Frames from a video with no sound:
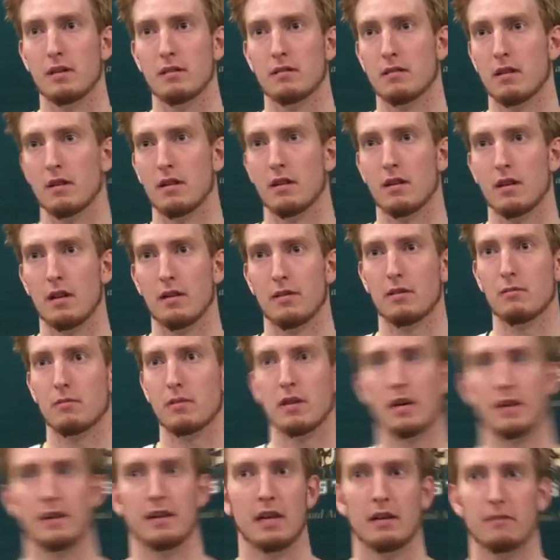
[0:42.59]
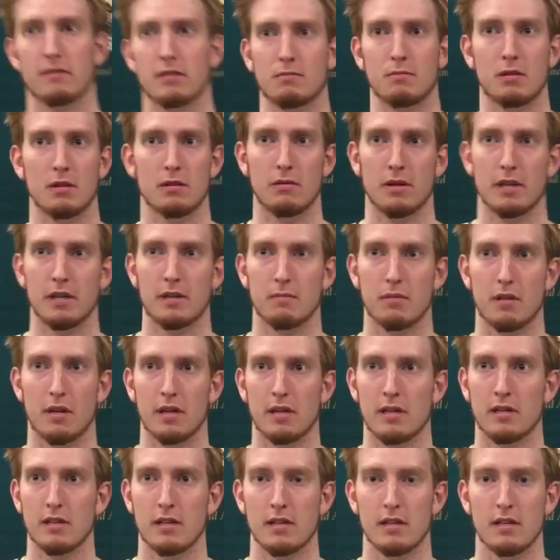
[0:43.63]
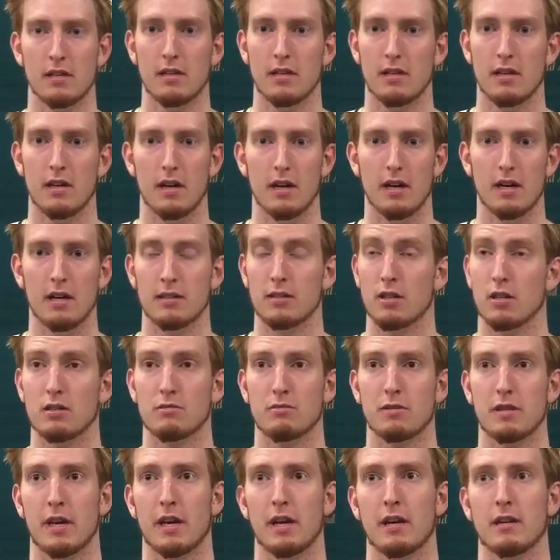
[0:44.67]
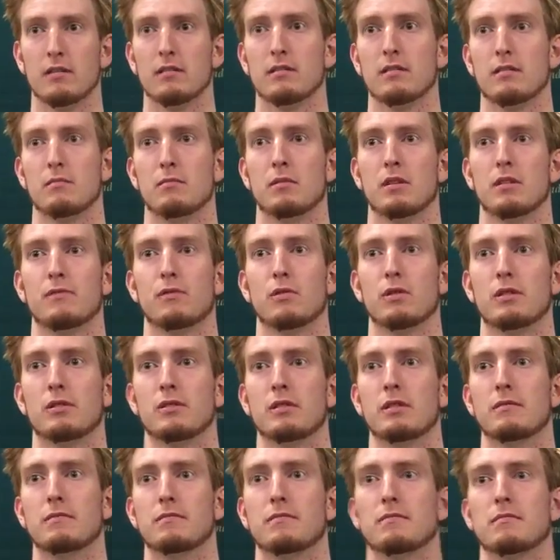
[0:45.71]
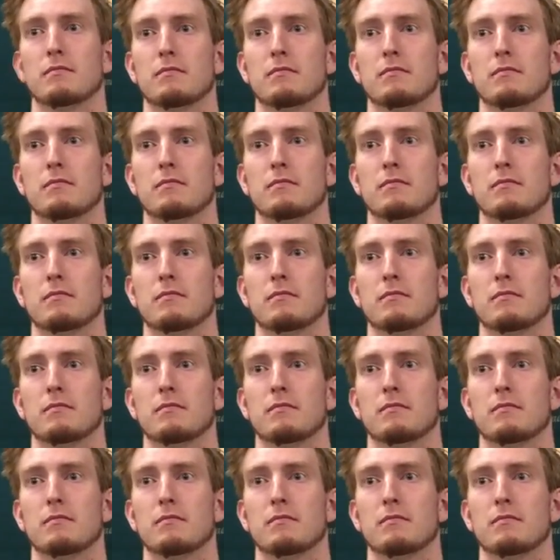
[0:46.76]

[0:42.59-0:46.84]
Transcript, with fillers: I think we got Davis, but ready to play uh, as hard as we can. Looking forward to it.